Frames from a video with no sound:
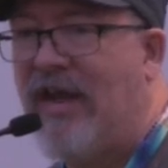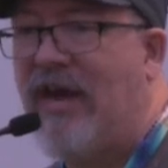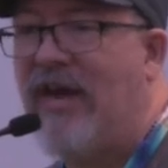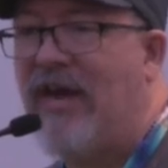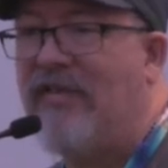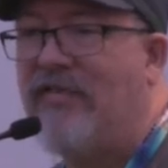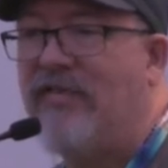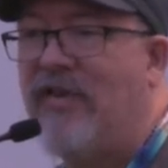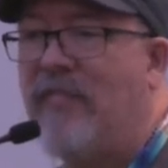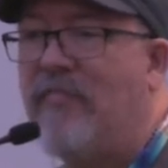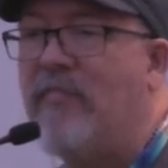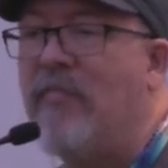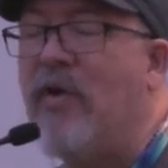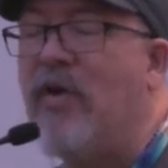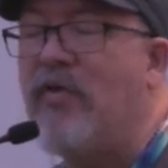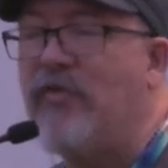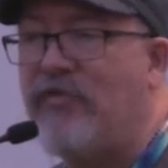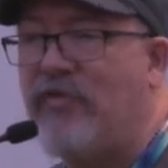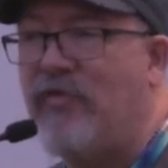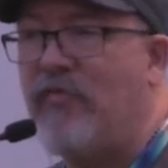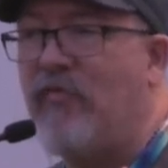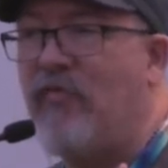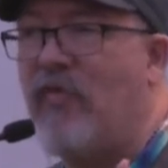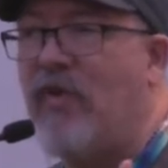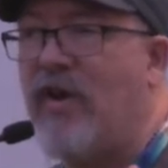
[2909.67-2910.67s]
Like I said,
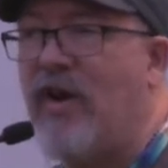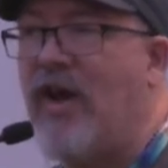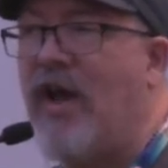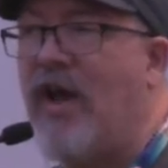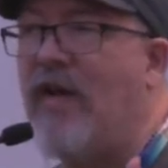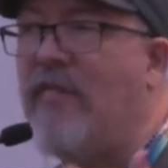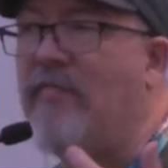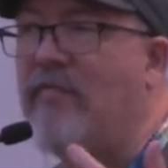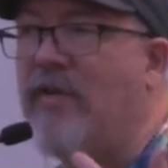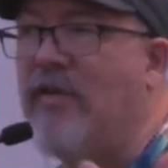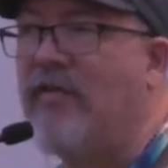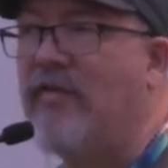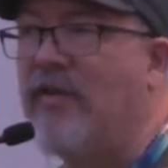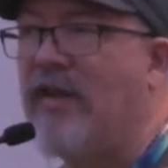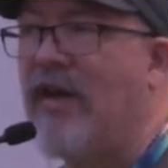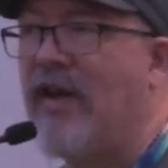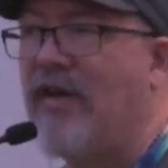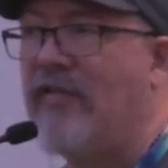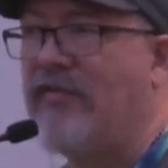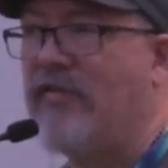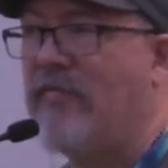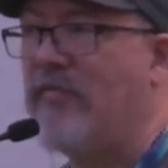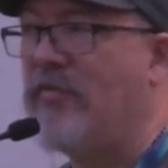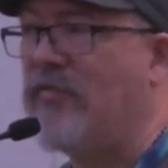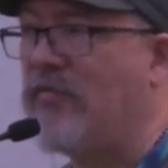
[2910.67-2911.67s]
most of what I've been, like I
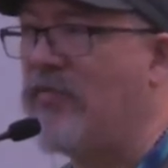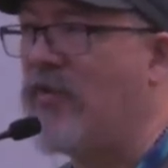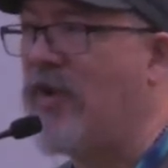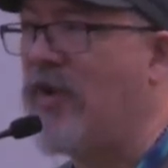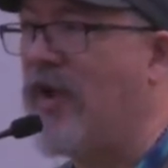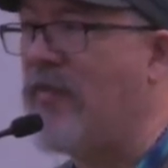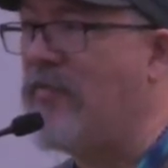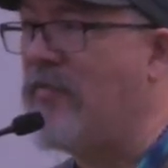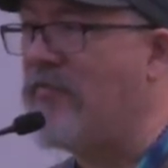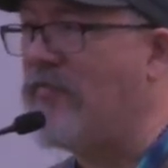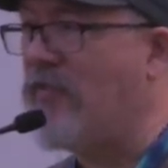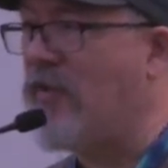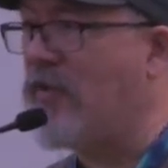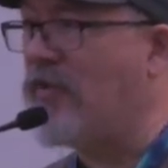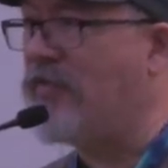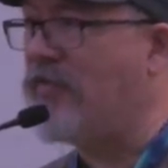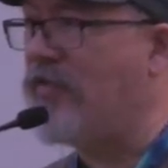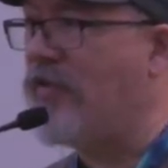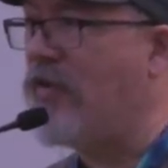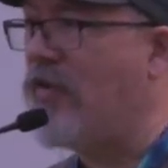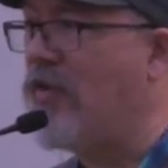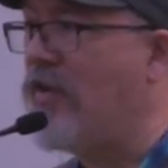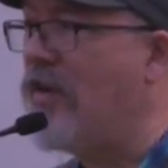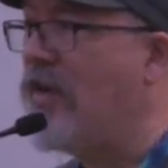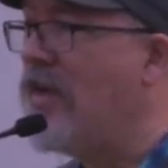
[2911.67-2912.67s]
said, most of what I've been
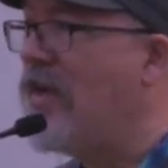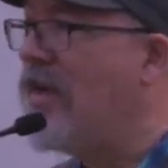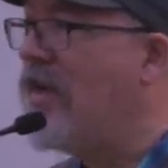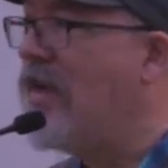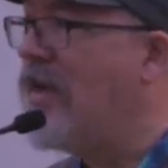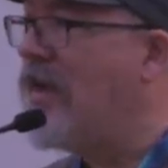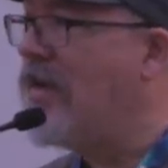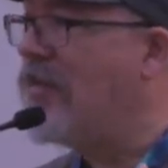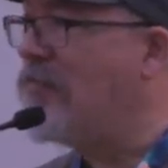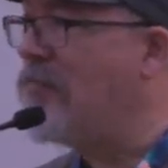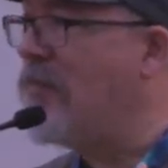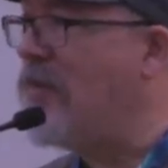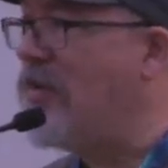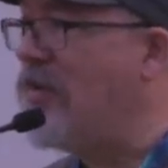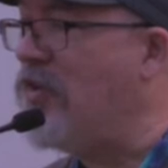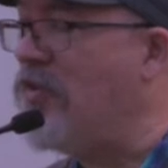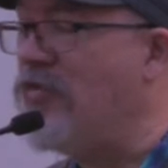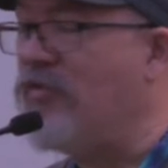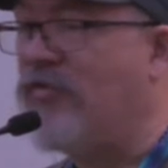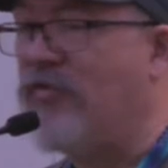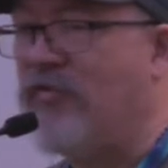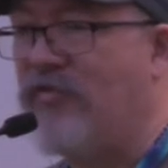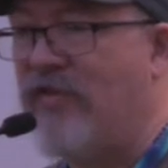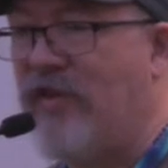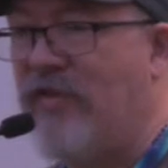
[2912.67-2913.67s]
focusing on has been
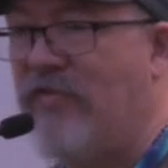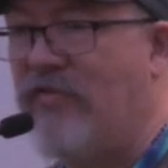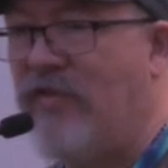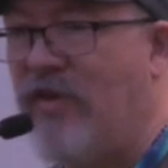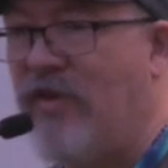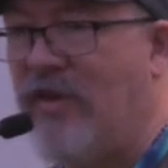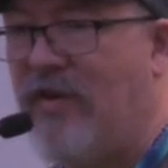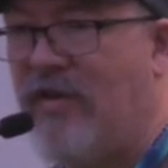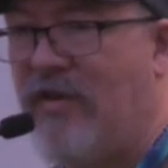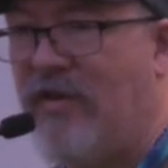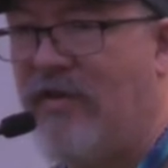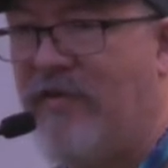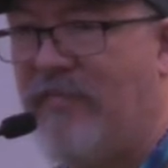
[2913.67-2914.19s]
user centric.